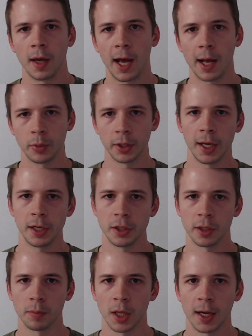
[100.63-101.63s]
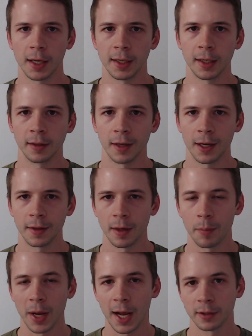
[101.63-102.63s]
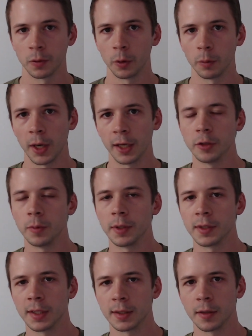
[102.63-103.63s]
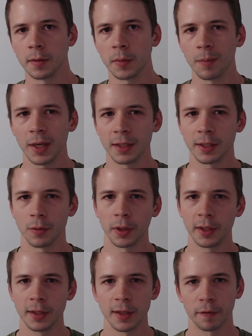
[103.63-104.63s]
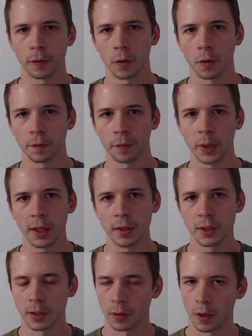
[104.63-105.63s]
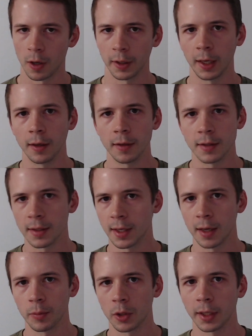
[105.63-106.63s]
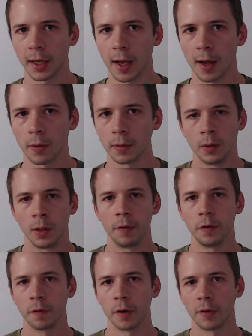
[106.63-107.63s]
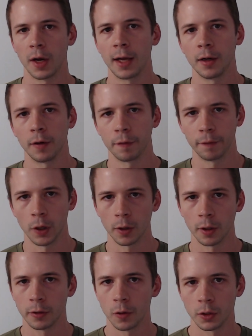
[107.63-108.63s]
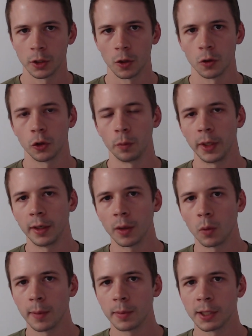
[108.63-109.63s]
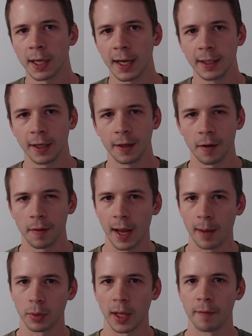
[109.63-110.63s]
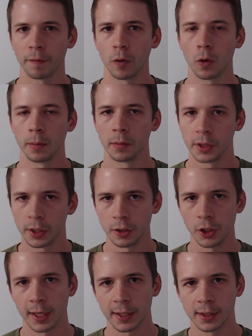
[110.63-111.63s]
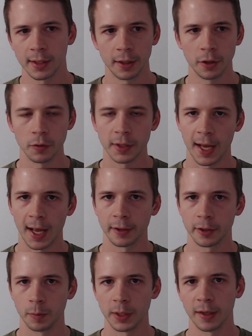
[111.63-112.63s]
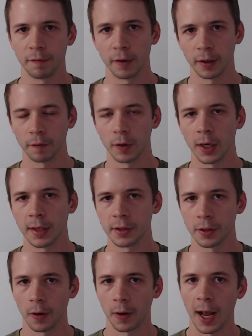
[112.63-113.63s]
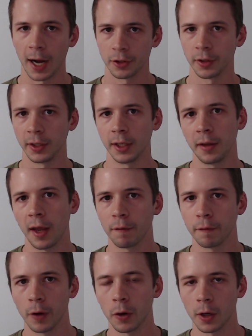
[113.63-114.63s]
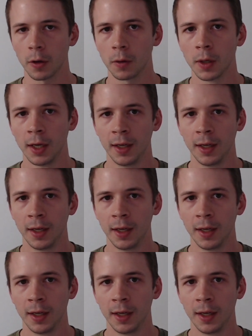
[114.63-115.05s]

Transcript: application blocking and then a password management system that makes it really difficult for me to just log in and disable an account. If you've ever added a photo to a social media website and then that platform suggests that you tag specific friends that are actually in that photo,